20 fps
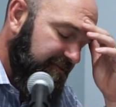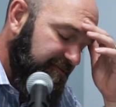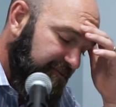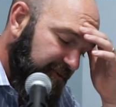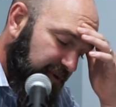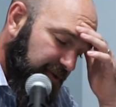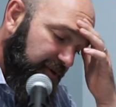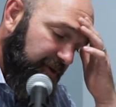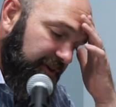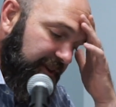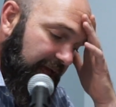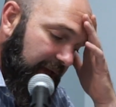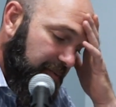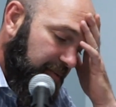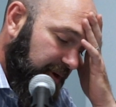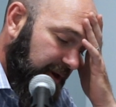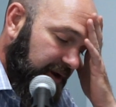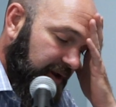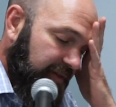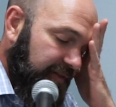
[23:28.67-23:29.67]
of further
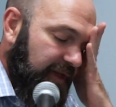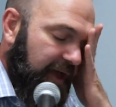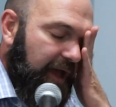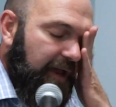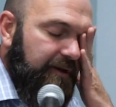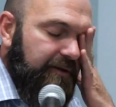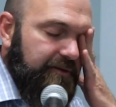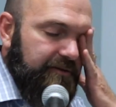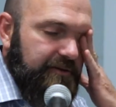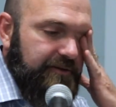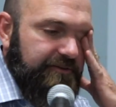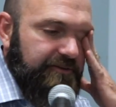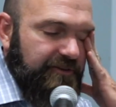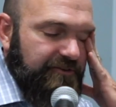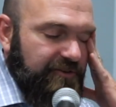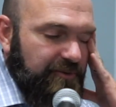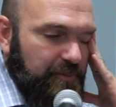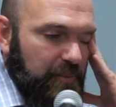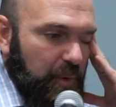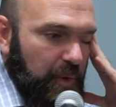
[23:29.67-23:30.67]
elaborate on that, because
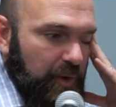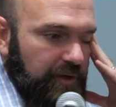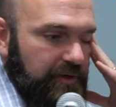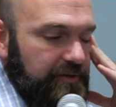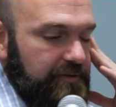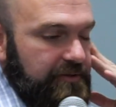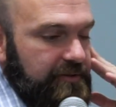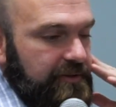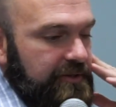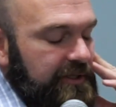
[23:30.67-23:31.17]
it's important.